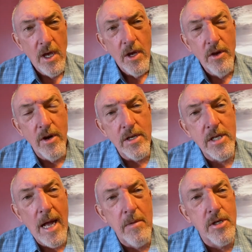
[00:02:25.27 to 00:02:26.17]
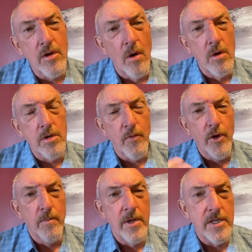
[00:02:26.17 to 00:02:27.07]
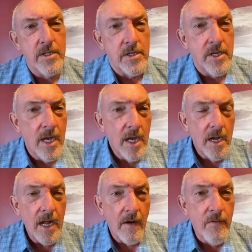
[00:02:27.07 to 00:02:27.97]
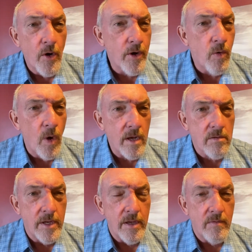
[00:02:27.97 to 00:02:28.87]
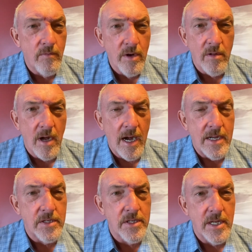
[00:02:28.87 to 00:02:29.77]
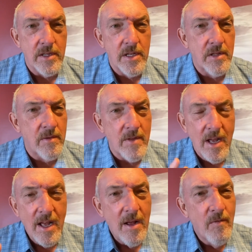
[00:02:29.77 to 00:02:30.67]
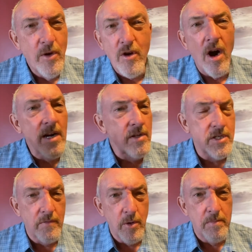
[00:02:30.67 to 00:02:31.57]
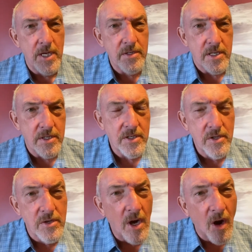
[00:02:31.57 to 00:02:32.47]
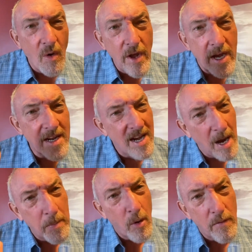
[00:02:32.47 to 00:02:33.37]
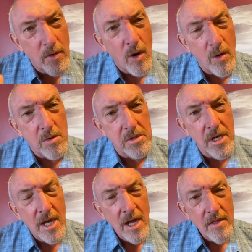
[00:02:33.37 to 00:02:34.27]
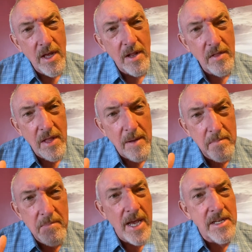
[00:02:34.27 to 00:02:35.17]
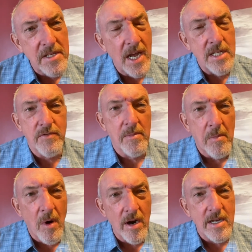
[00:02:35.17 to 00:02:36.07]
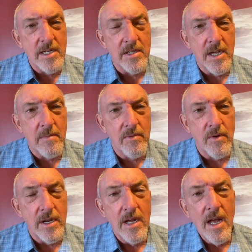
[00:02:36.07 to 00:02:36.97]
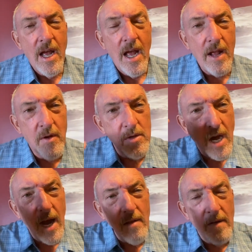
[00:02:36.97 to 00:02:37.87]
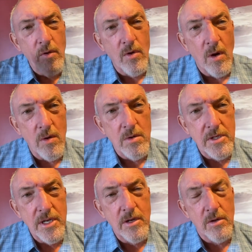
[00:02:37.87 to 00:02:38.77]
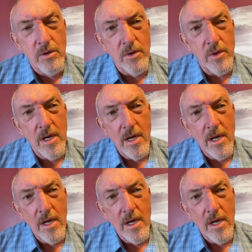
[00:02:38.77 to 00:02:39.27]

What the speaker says: You're going to establish goals for your business. Now, very quickly, realize that regardless of your business, there's only a couple of goals that make sense from a marketing standpoint. And those high-level goals include